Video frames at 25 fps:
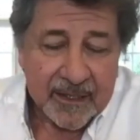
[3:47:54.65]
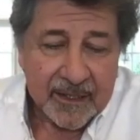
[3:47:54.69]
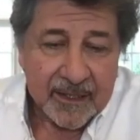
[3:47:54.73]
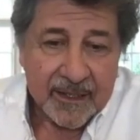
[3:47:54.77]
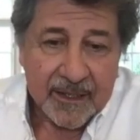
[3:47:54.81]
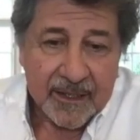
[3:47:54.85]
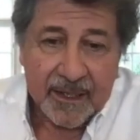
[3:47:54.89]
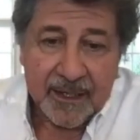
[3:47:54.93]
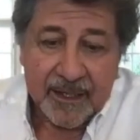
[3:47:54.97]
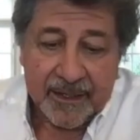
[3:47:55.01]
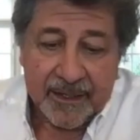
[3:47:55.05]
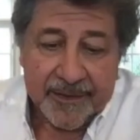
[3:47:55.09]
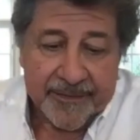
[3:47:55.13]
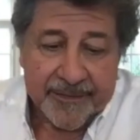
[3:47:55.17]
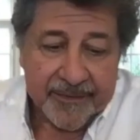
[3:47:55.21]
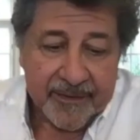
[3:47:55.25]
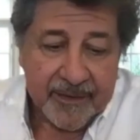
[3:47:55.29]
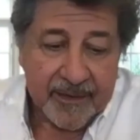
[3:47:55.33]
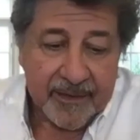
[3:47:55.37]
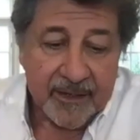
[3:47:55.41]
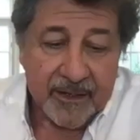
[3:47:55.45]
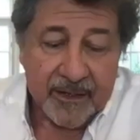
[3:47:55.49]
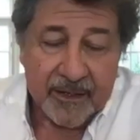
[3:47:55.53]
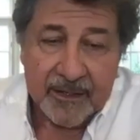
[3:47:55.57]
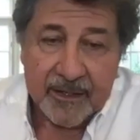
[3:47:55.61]

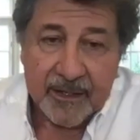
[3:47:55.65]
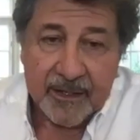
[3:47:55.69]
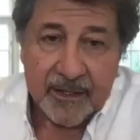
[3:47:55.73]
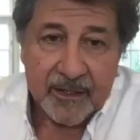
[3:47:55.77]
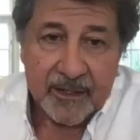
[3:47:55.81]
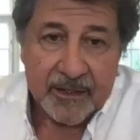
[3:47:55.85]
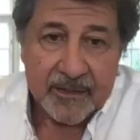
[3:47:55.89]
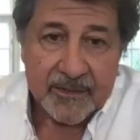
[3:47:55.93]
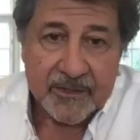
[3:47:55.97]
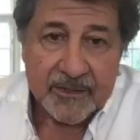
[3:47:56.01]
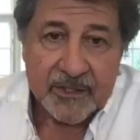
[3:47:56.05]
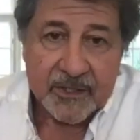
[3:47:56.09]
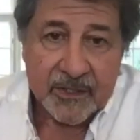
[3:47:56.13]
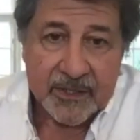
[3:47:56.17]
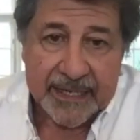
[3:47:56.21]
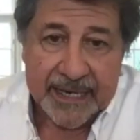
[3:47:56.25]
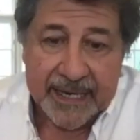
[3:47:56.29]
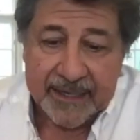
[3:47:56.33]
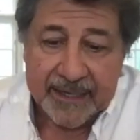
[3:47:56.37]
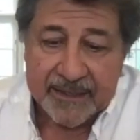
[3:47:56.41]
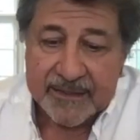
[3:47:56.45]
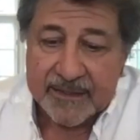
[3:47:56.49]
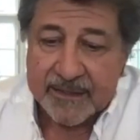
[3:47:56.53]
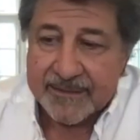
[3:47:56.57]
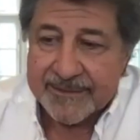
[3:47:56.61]
Good
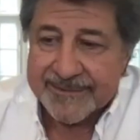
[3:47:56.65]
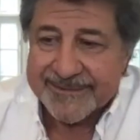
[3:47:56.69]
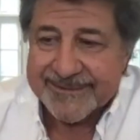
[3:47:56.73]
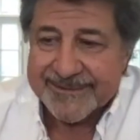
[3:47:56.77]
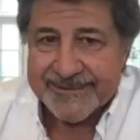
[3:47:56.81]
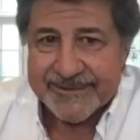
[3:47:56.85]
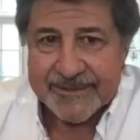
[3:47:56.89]
acting,